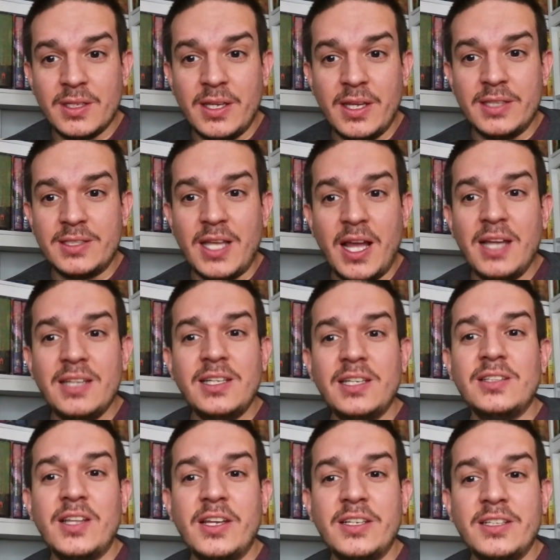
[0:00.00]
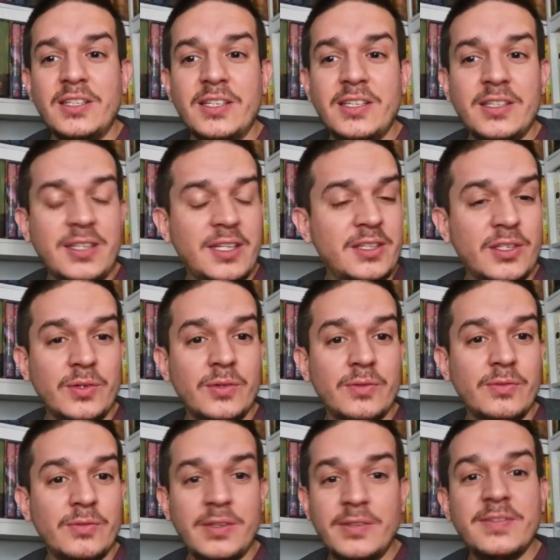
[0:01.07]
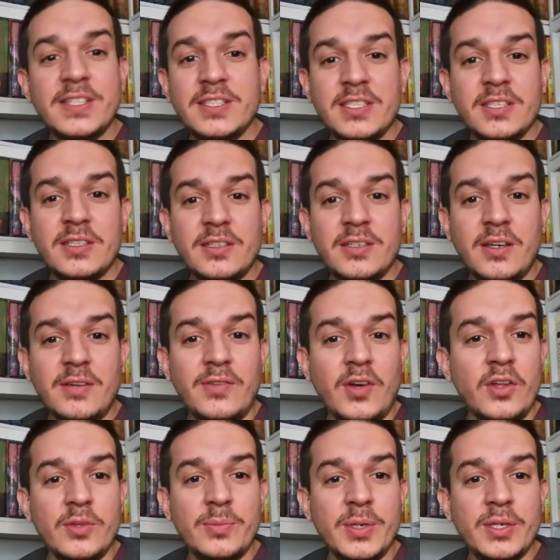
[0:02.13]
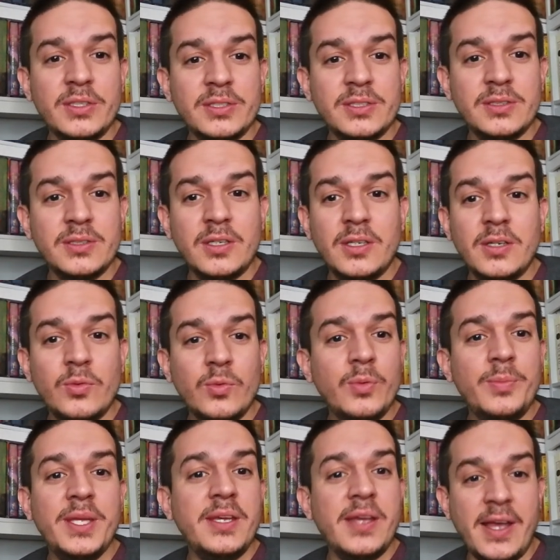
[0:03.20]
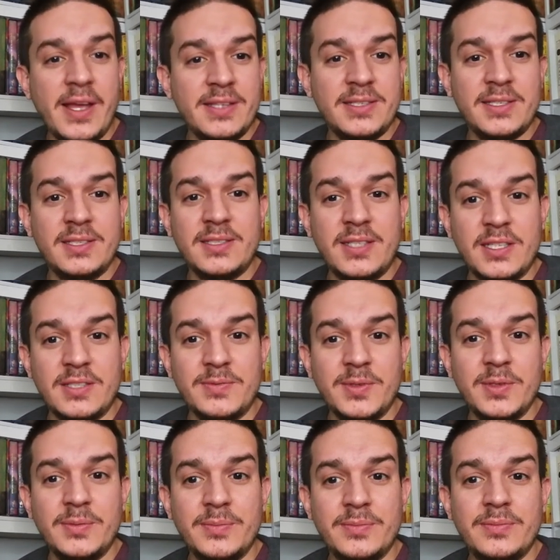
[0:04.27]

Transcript: It's highly unlikely that the revisit of all the books will be as successful.